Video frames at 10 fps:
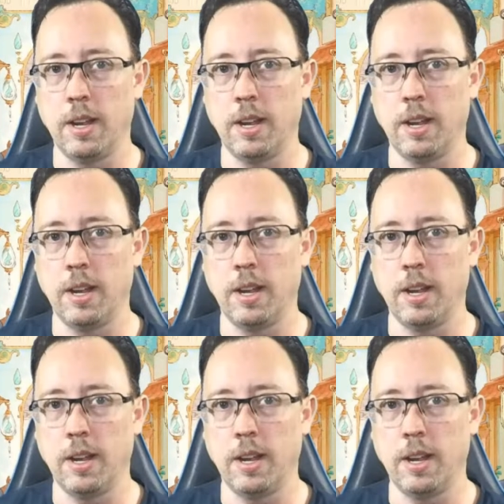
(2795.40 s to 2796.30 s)
Let's see.
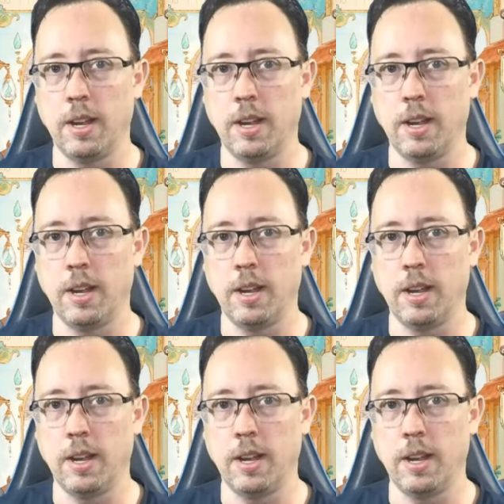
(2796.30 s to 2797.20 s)

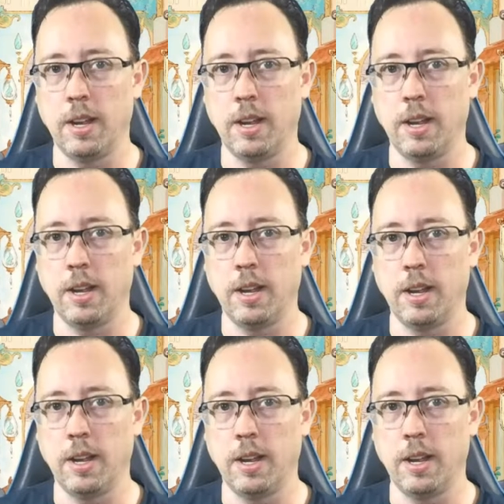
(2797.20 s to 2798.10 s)
4
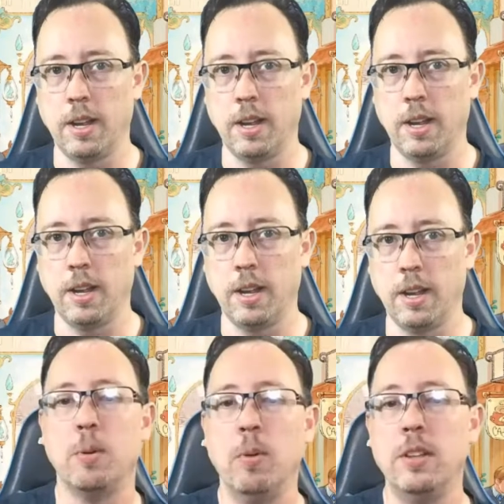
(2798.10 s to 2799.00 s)
and 3 player
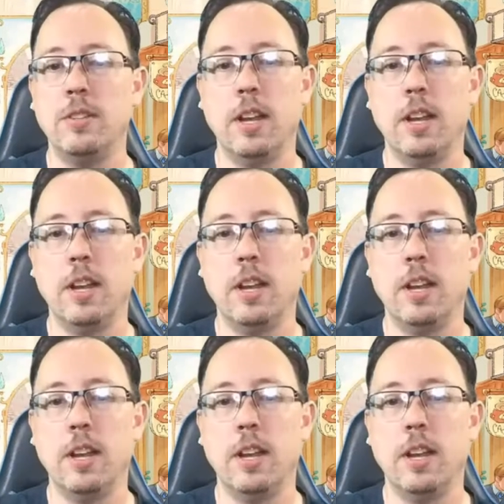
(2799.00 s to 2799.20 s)
games at once.